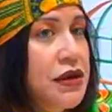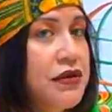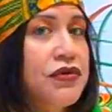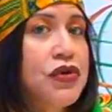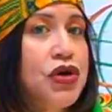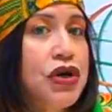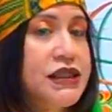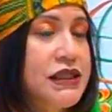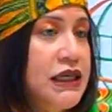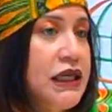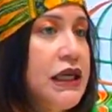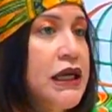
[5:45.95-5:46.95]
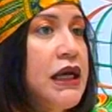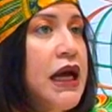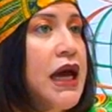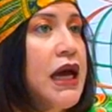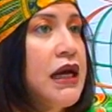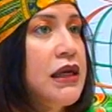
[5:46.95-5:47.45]
of New York City
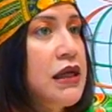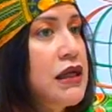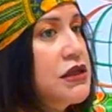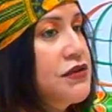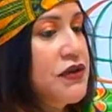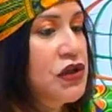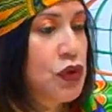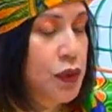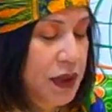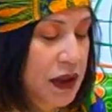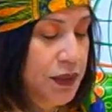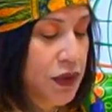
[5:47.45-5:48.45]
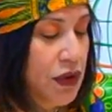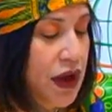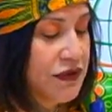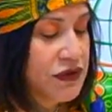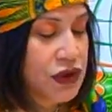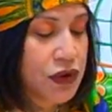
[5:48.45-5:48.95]
and individual people
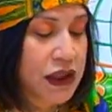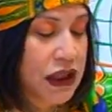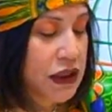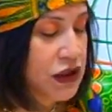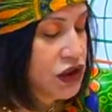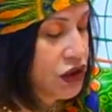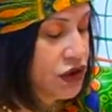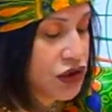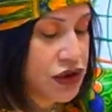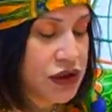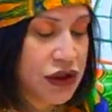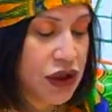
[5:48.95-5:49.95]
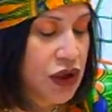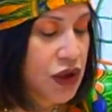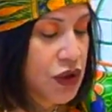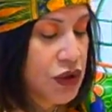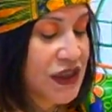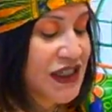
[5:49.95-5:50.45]
have donated children's
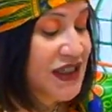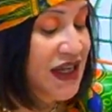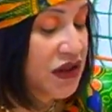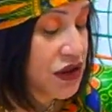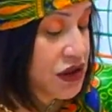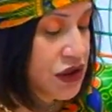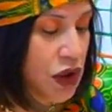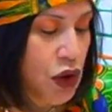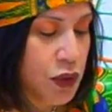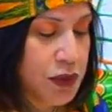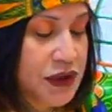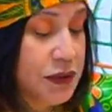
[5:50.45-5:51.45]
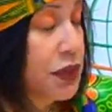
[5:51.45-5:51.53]
clothes, stethoscopes,